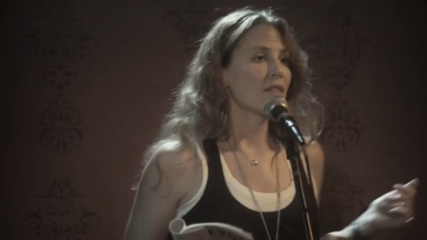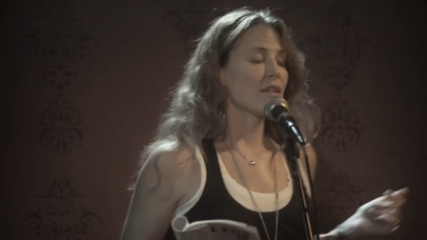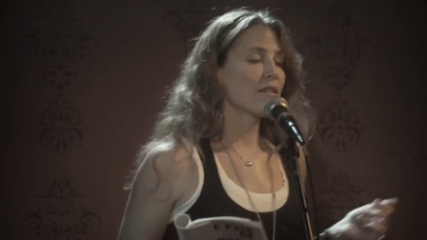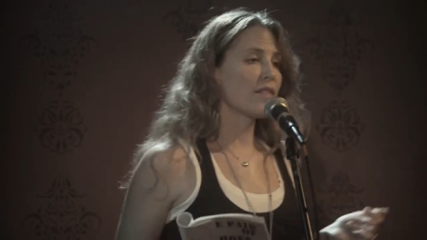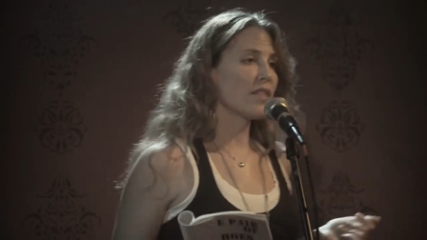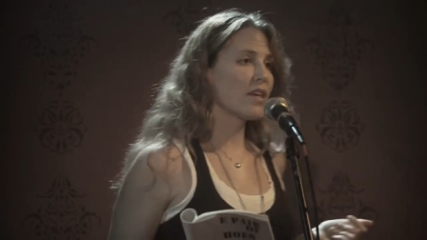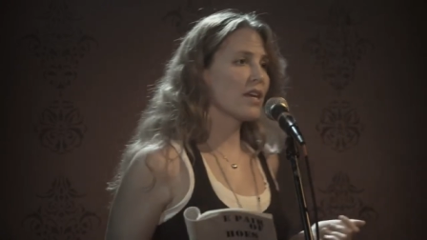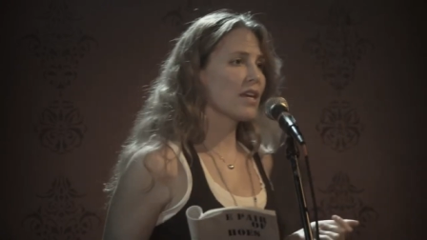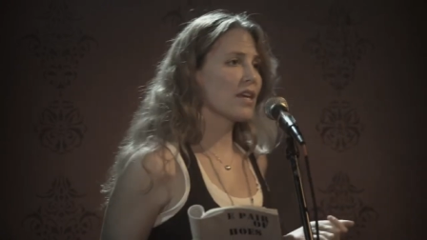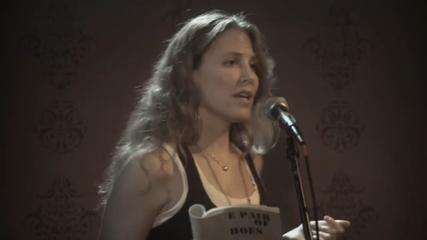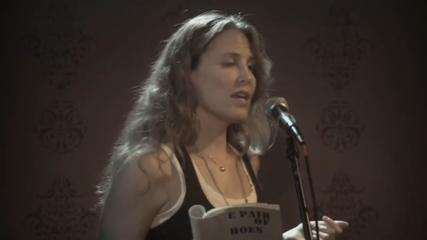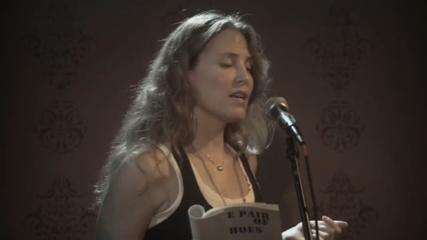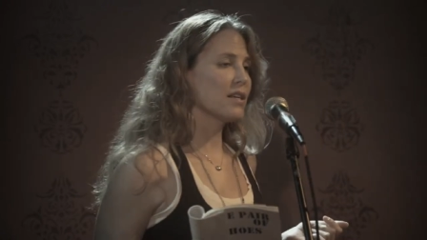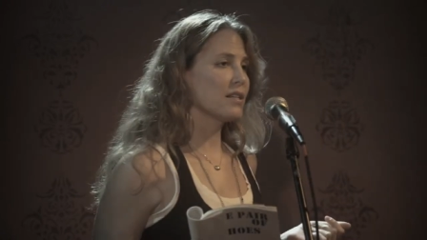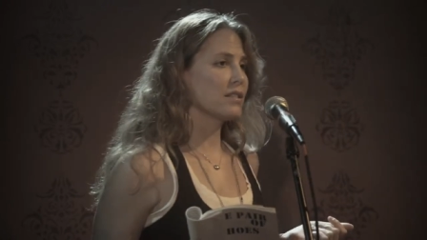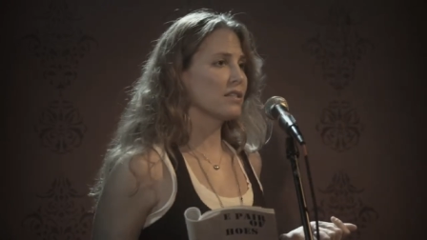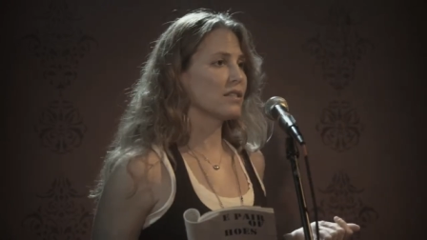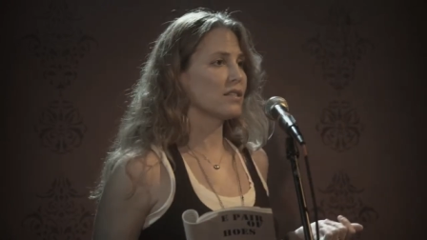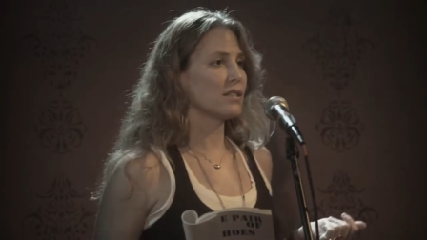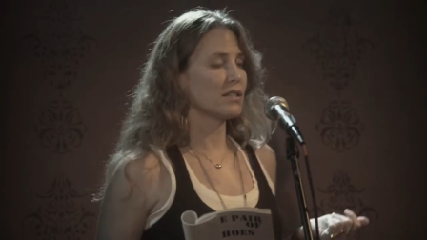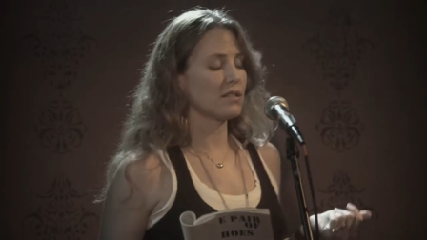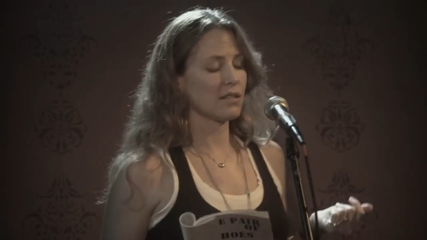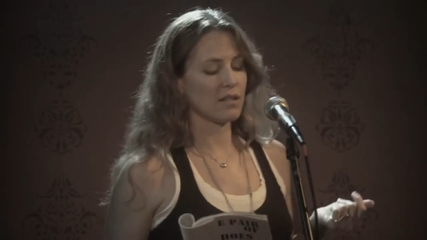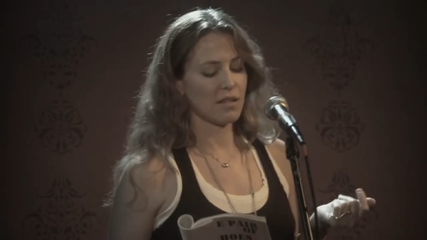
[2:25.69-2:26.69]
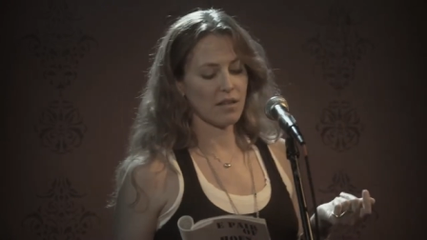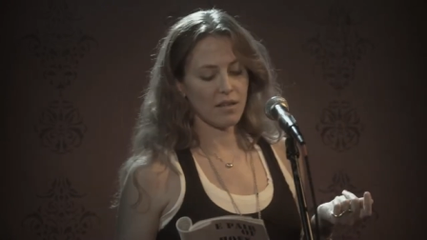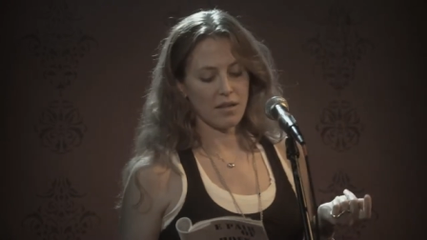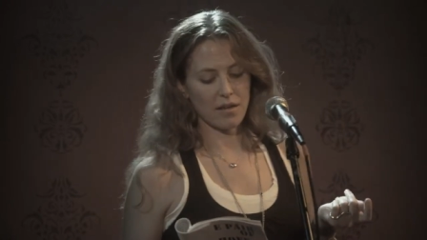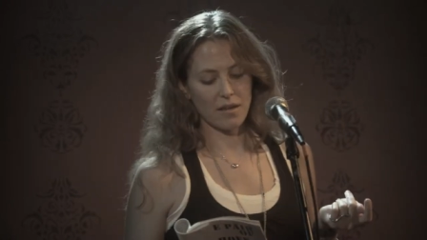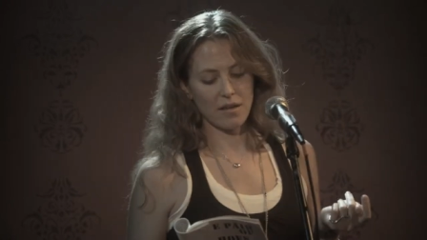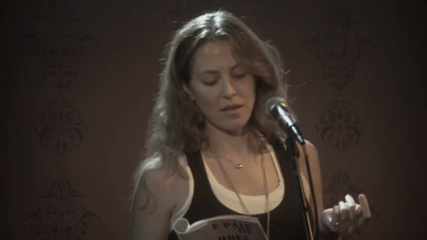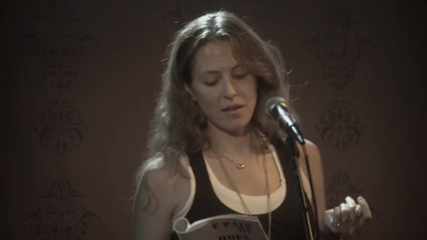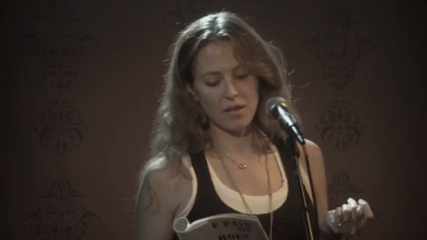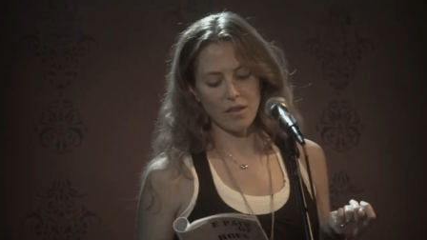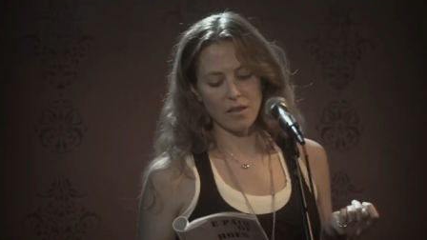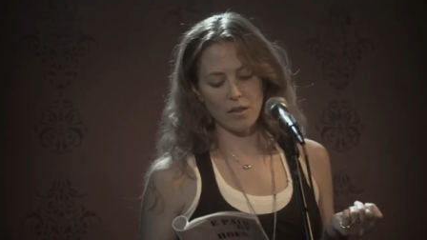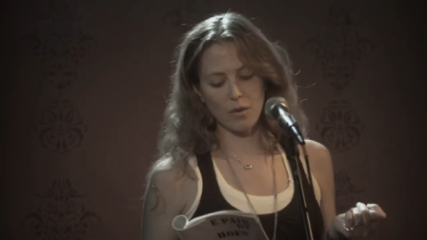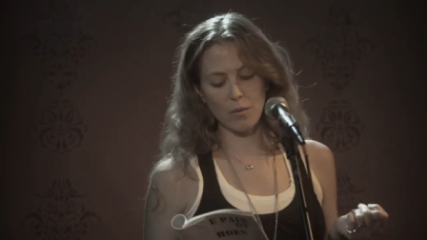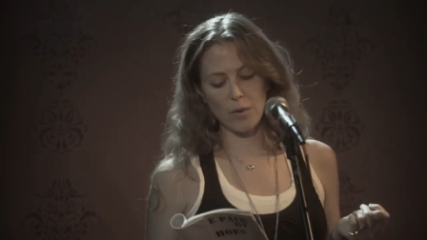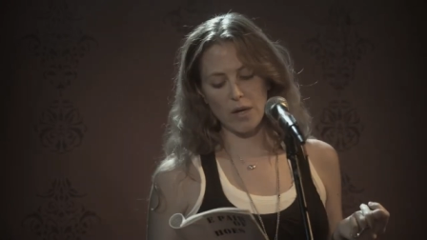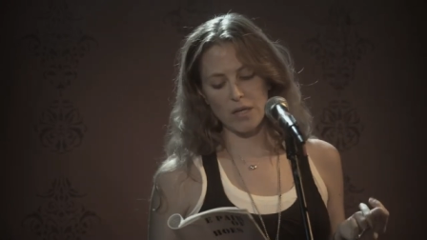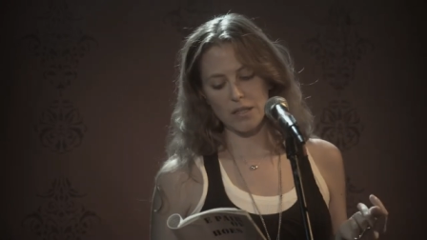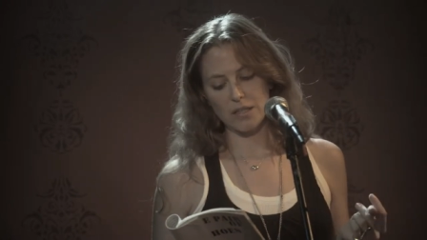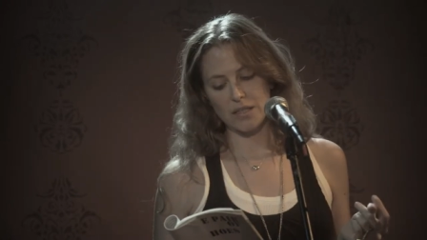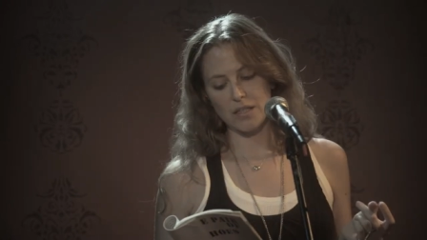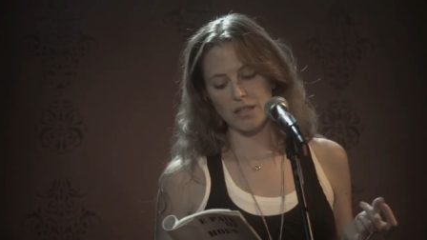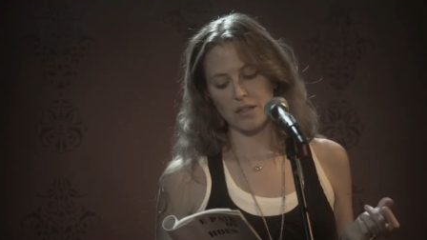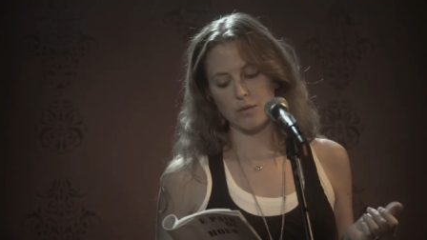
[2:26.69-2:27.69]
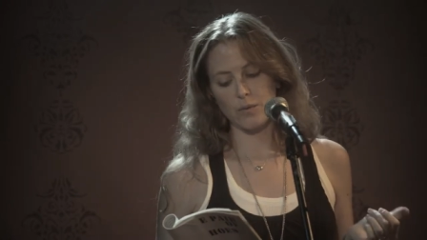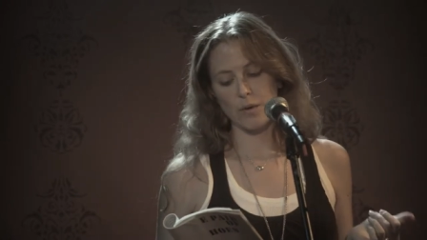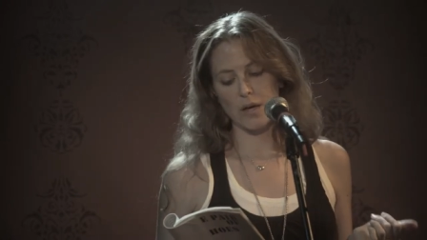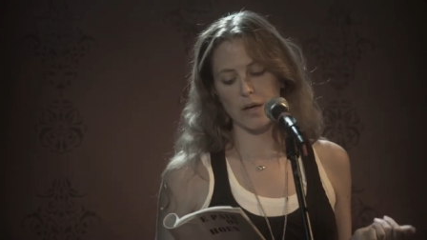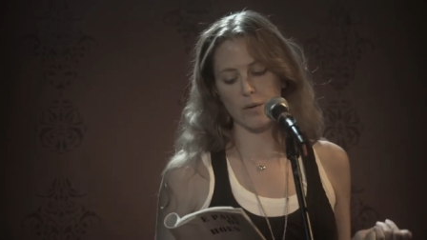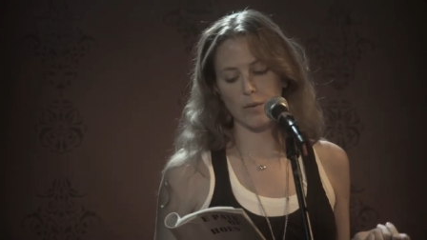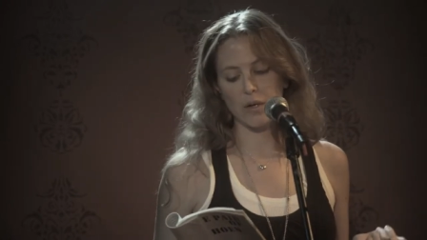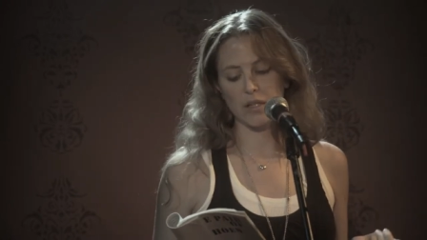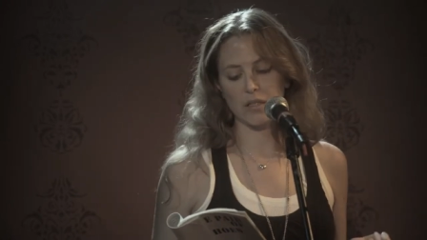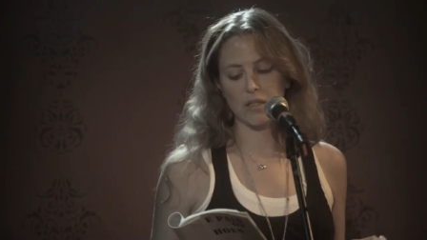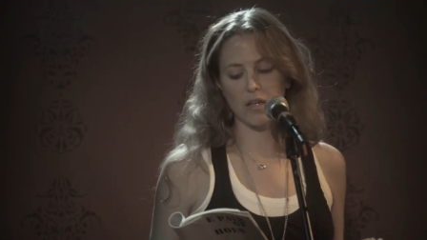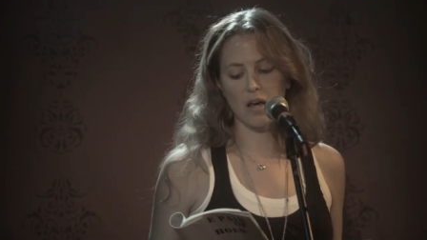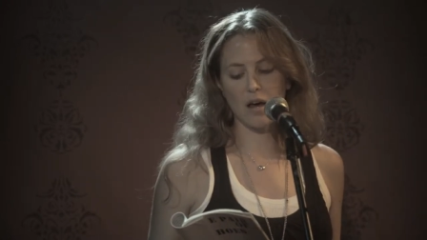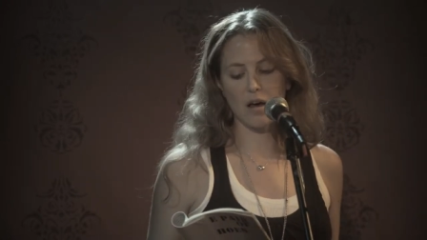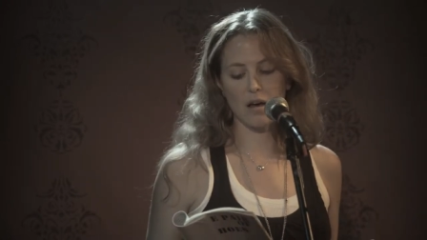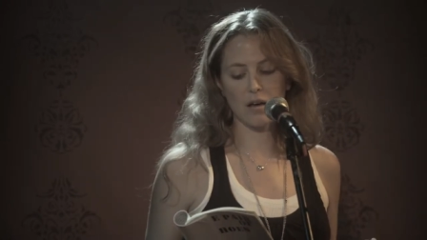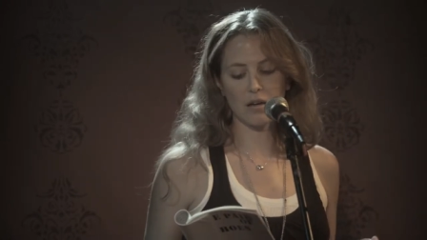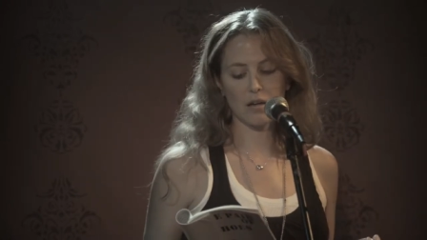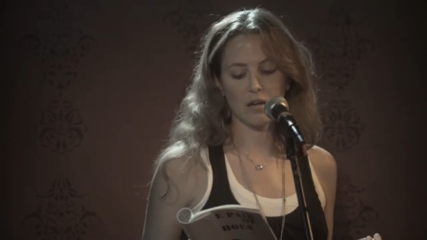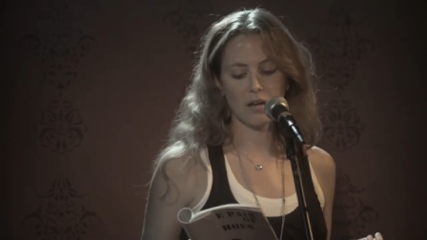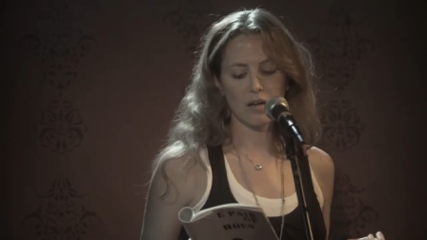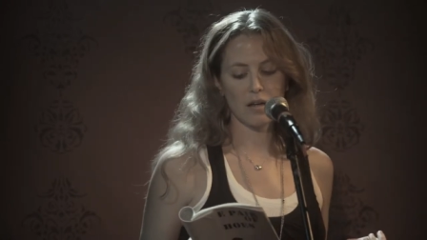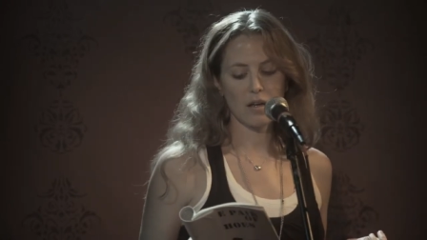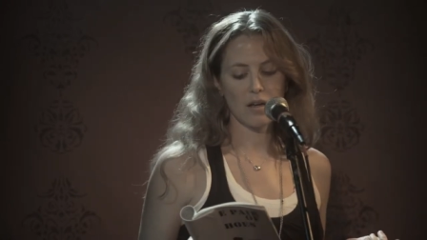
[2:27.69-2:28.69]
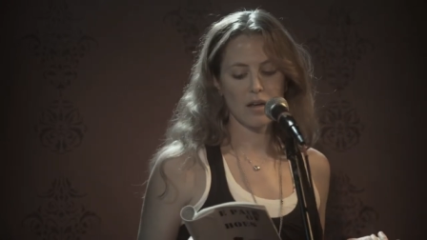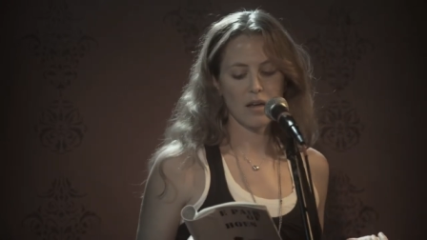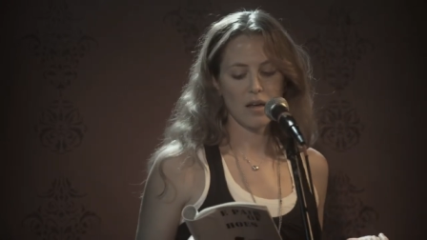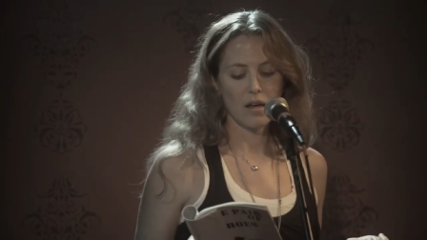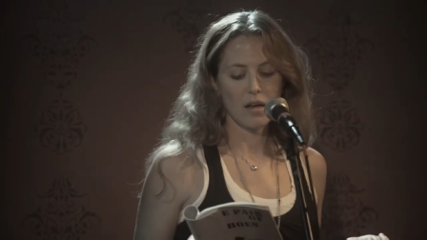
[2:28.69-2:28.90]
The thing is, the wasted way we talk